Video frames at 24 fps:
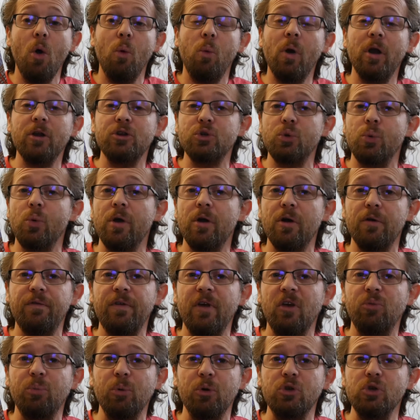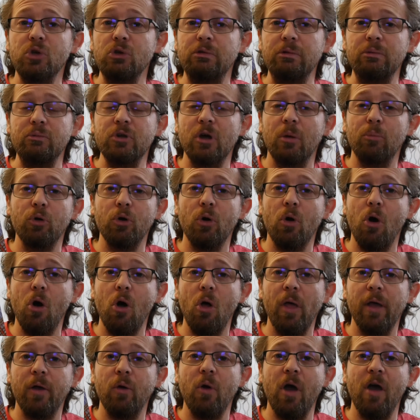We're on Twitter, Facebook, YouTube, Tumblr,
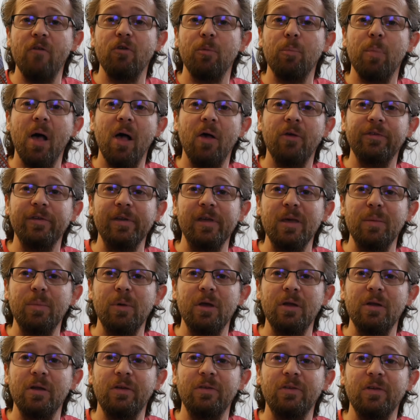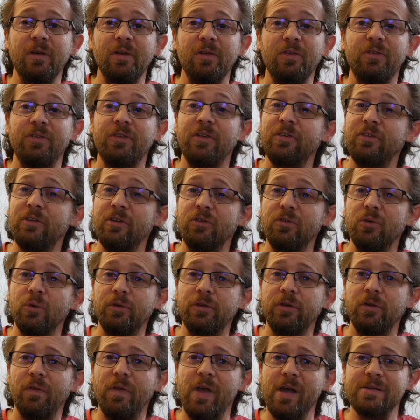all at Graphic Policy, keeping it nice and consistent. So
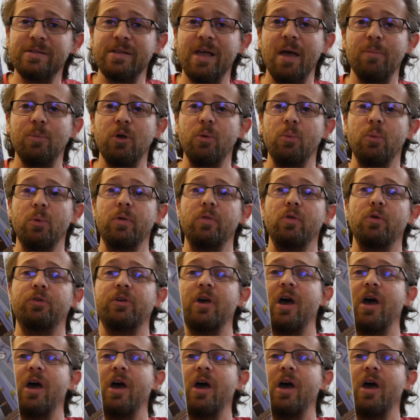until next time, keep reading those